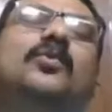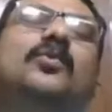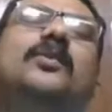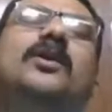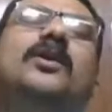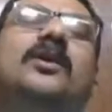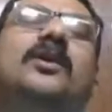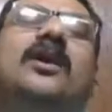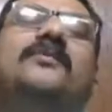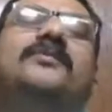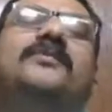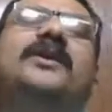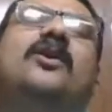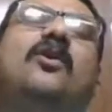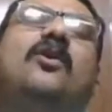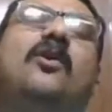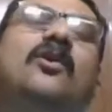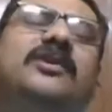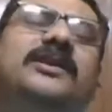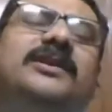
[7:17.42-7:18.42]
of the
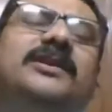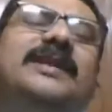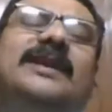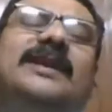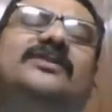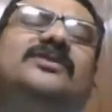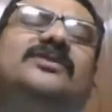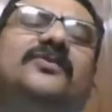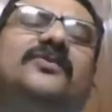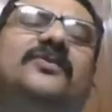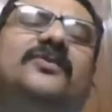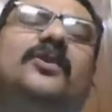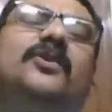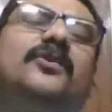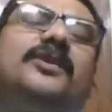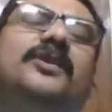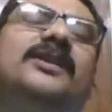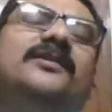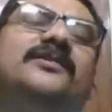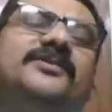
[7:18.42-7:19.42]
context of
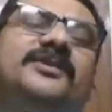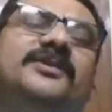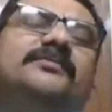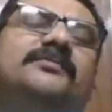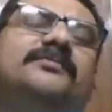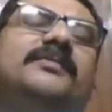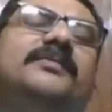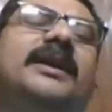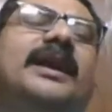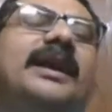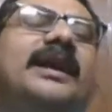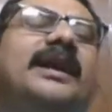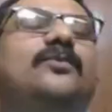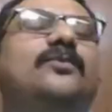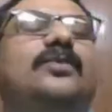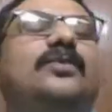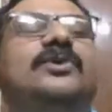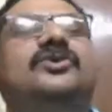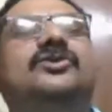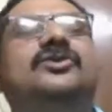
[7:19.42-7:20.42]
colonialism in
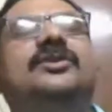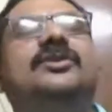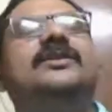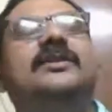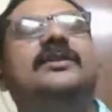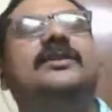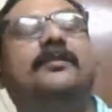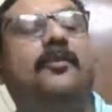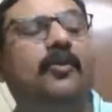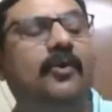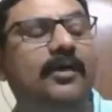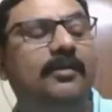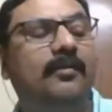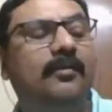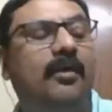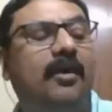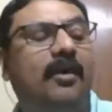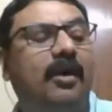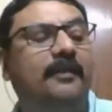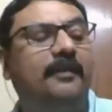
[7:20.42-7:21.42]
which the poem
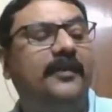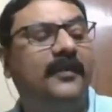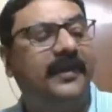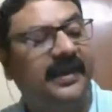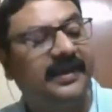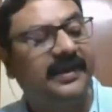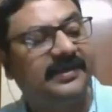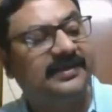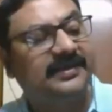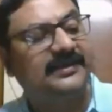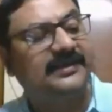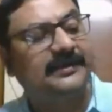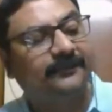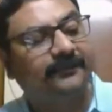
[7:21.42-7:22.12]
operates.